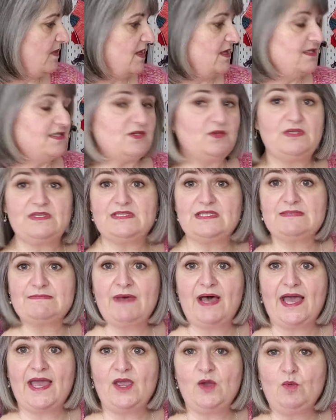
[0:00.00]
So this is
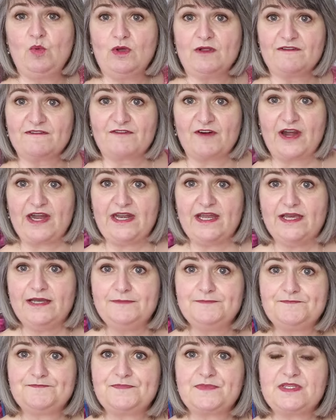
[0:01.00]
my Wilfreda
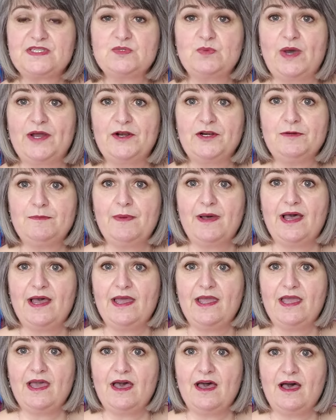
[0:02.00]
sweater
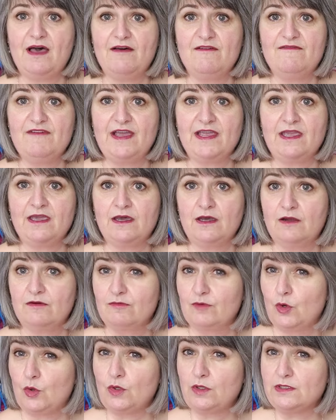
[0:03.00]
by uh, Venka
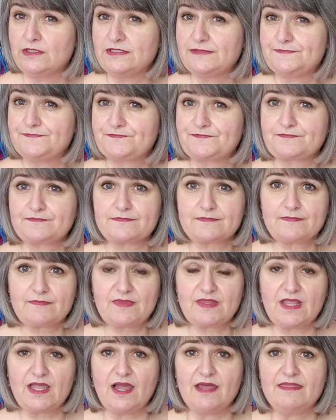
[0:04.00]
Rold,
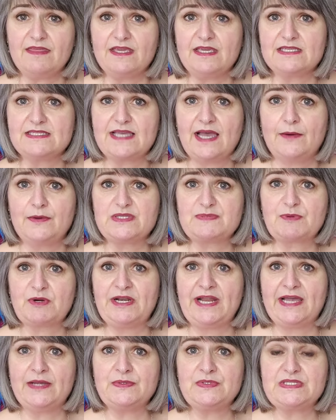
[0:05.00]
I think is how it's
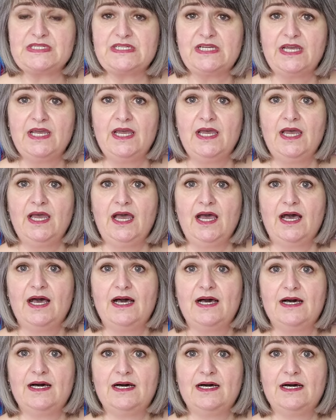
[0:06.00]
pronounced.
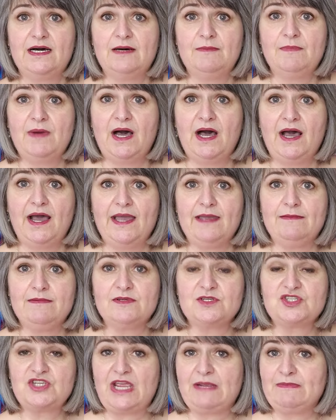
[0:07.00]
Um, I'm
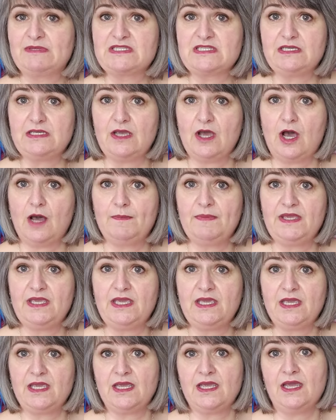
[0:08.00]
shamelessly
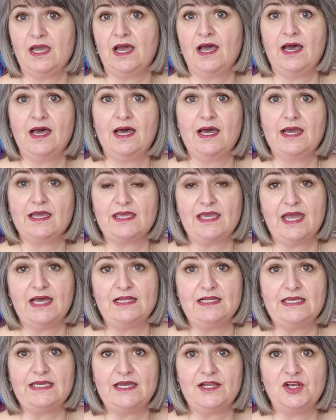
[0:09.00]
copying uh,
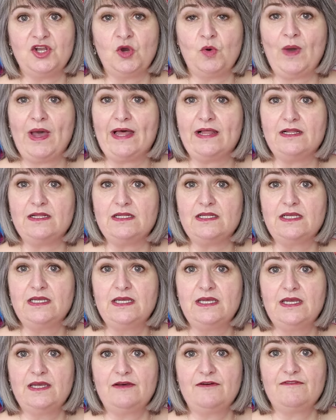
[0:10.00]
Kelly and Noel
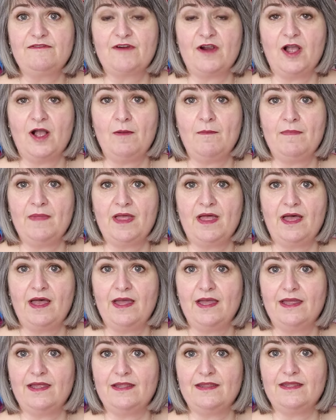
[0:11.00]
from
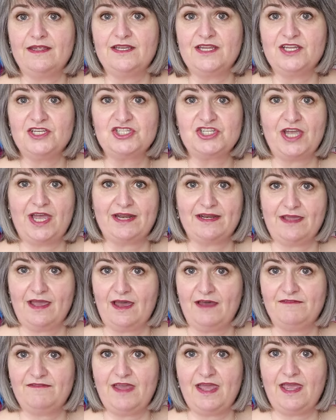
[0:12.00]
uh, the Knit Chat
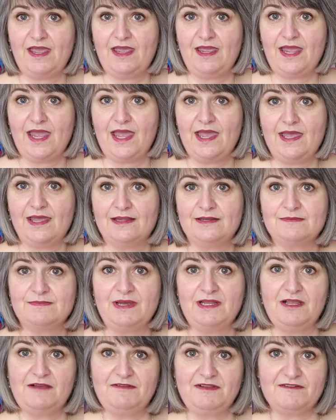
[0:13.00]
Cafe and
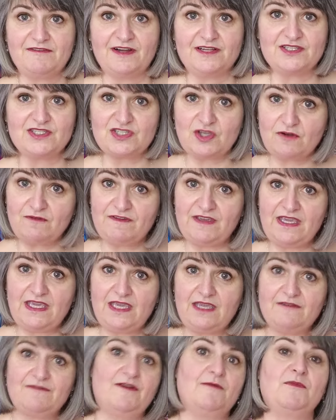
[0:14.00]
my lovely friend
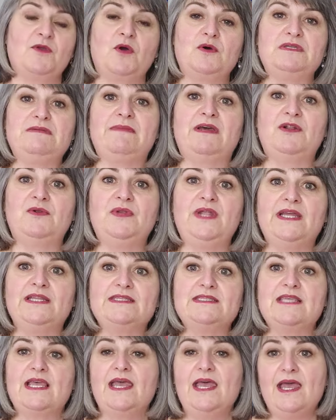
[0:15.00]
Sophie from Cozy Meadow
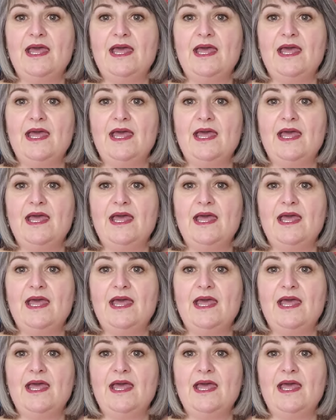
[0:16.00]
Knits.